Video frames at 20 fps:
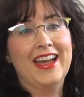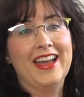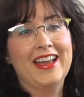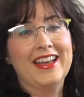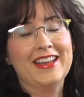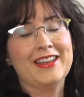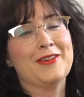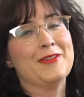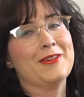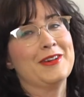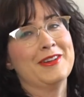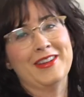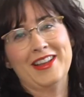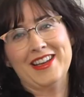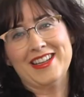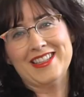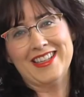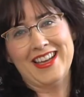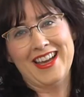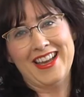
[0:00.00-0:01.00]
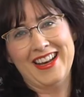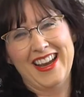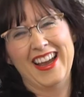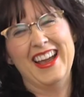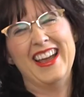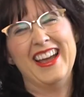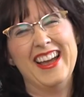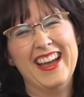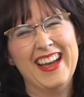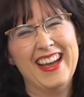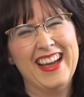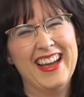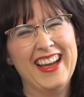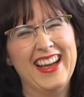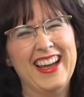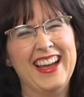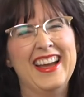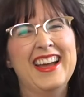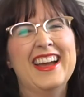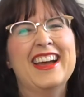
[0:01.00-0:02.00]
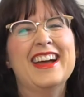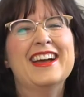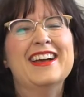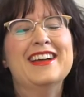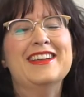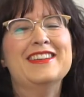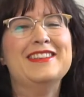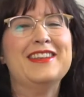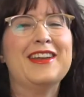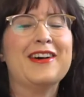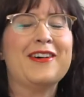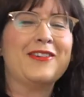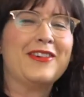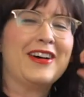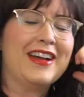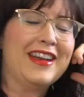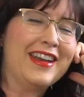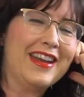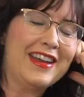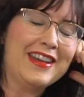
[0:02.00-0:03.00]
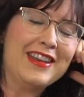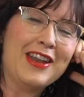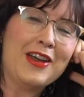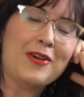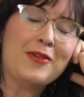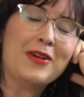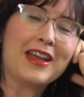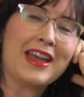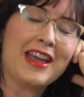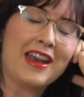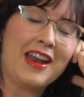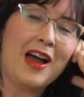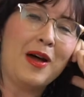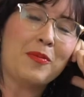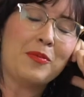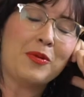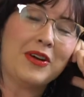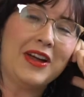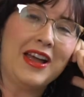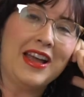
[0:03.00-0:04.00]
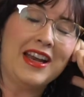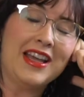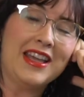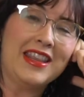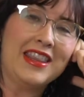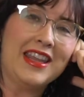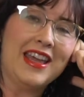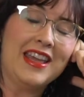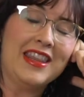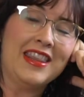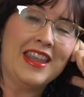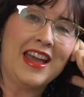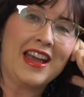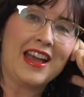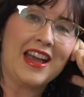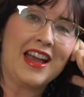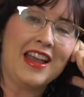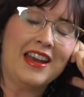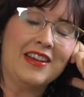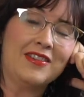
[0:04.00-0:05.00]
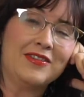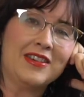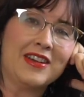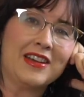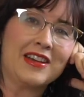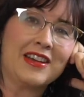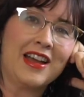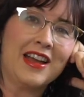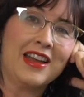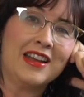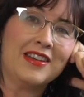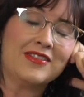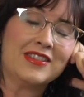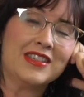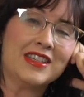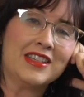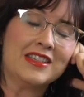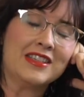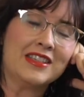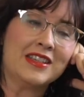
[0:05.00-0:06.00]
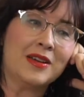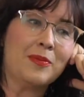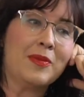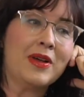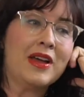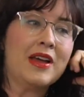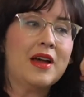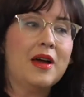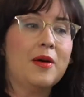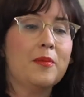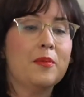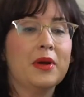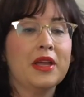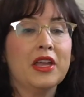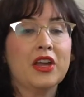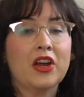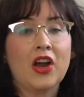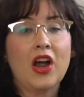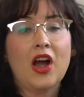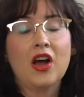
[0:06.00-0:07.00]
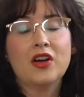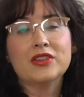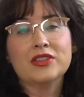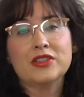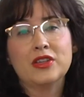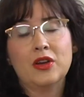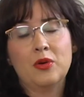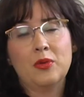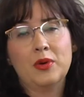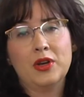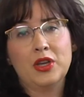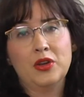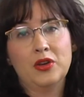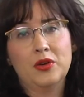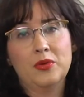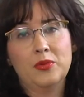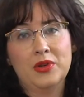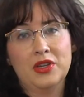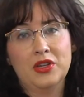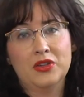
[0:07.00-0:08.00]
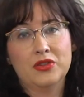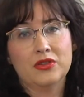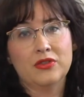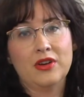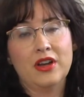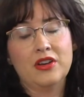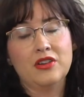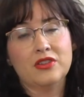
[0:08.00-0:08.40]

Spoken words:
No one likes that. No one can operate in that kind of system. But you're also, when you surround